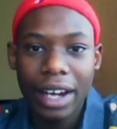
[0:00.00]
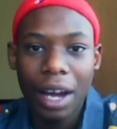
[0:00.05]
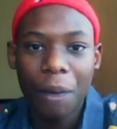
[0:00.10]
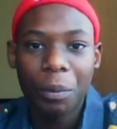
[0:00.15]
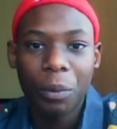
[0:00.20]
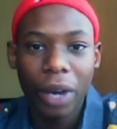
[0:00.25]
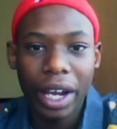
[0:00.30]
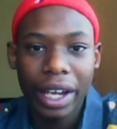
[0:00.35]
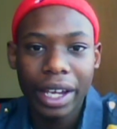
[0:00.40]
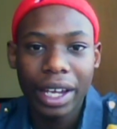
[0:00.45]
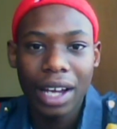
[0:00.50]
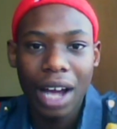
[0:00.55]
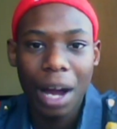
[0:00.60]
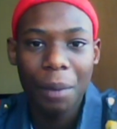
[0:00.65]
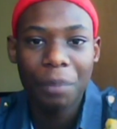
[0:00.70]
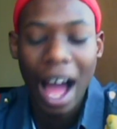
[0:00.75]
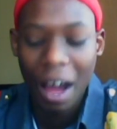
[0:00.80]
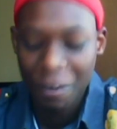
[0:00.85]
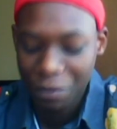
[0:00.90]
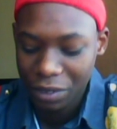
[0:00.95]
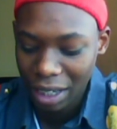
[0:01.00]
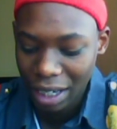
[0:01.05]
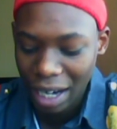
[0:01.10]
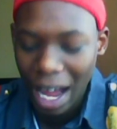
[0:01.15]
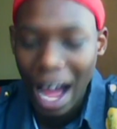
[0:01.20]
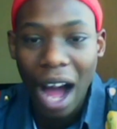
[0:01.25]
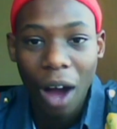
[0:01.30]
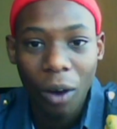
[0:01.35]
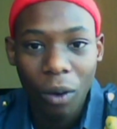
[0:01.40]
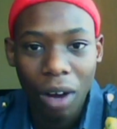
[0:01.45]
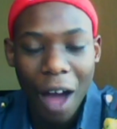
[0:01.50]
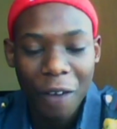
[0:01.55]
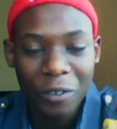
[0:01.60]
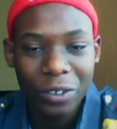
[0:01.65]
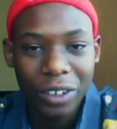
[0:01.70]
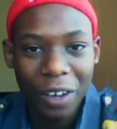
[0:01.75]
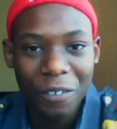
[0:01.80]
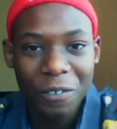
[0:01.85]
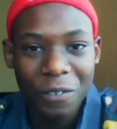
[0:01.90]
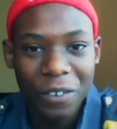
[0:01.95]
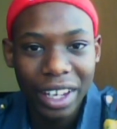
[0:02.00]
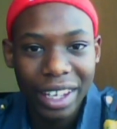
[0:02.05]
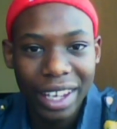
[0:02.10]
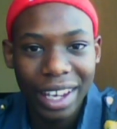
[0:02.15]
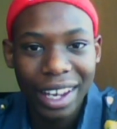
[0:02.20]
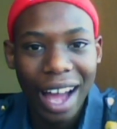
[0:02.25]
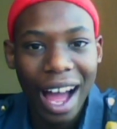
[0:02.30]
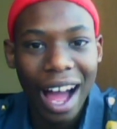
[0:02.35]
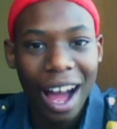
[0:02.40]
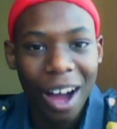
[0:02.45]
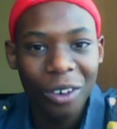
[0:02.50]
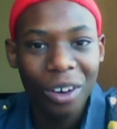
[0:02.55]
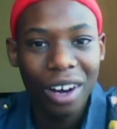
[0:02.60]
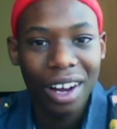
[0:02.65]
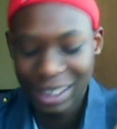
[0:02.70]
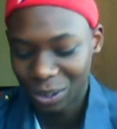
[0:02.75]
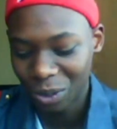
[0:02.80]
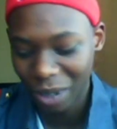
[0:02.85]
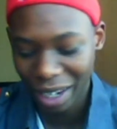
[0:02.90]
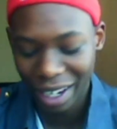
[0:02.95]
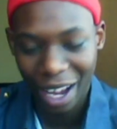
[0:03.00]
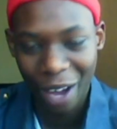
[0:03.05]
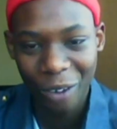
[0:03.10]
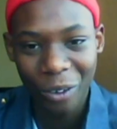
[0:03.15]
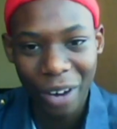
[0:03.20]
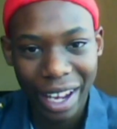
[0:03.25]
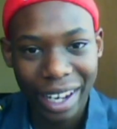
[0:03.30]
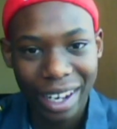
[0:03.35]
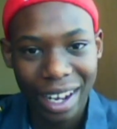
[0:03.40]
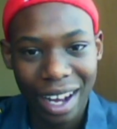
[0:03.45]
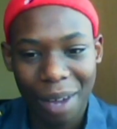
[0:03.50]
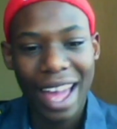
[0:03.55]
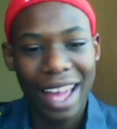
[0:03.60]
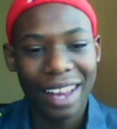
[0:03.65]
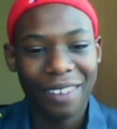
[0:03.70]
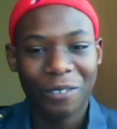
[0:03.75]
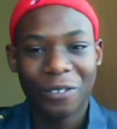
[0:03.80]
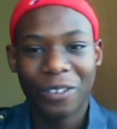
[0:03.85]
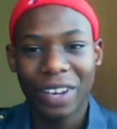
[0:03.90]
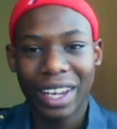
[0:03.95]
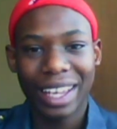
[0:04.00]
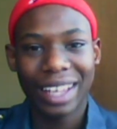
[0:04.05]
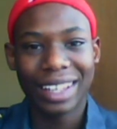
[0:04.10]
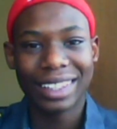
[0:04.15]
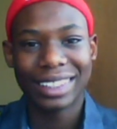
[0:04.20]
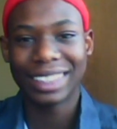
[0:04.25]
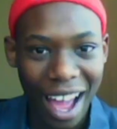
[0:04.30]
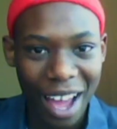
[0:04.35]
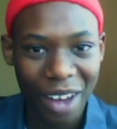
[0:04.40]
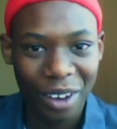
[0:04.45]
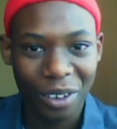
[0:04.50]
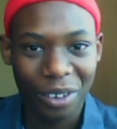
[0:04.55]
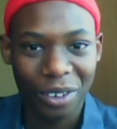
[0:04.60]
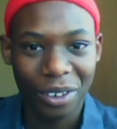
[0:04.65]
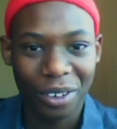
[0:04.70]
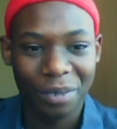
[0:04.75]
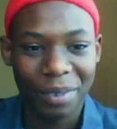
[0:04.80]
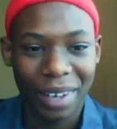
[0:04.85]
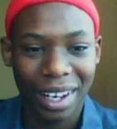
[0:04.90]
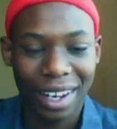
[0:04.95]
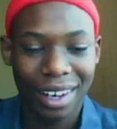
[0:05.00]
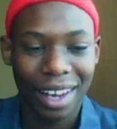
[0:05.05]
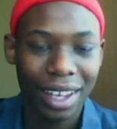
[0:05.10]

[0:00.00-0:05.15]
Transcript: up waking up after a freaking hour, is when I wake up, and freaking just, I don't know, man.